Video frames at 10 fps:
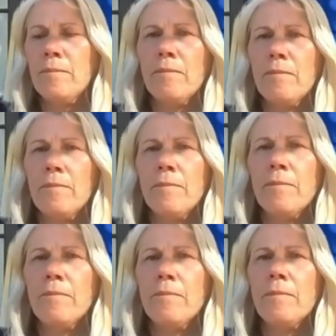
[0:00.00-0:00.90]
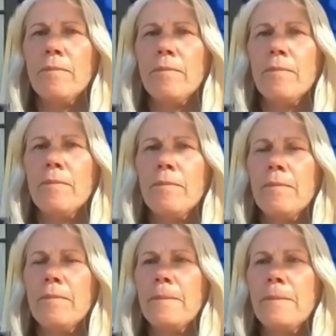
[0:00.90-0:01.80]

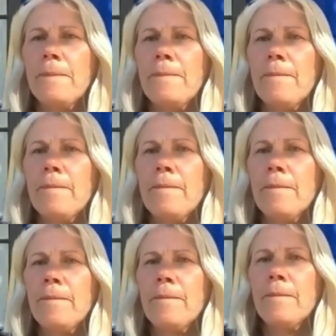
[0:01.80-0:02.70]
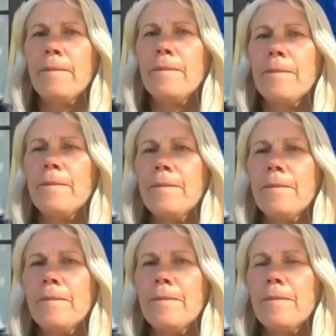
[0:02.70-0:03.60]

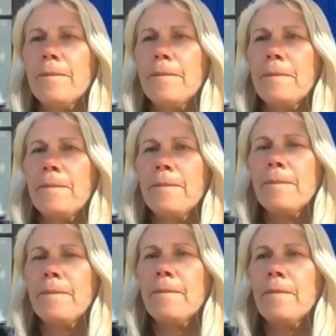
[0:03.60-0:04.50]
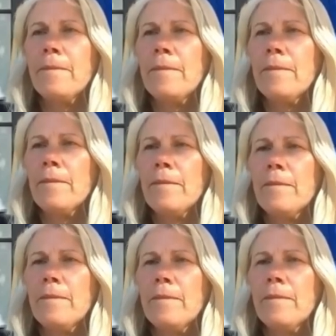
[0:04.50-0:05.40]

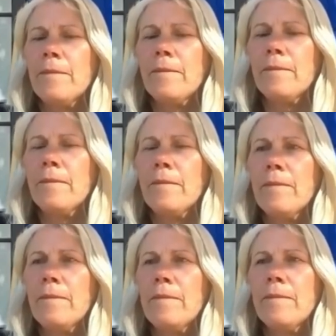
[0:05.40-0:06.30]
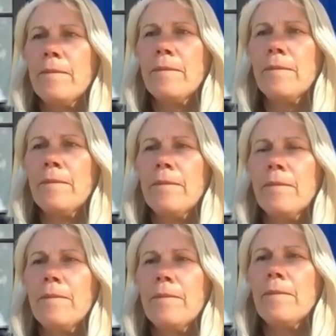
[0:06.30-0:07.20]

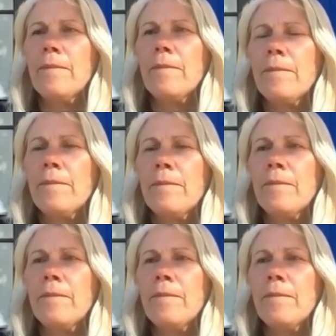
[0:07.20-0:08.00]
No words are spoken by the person on screen.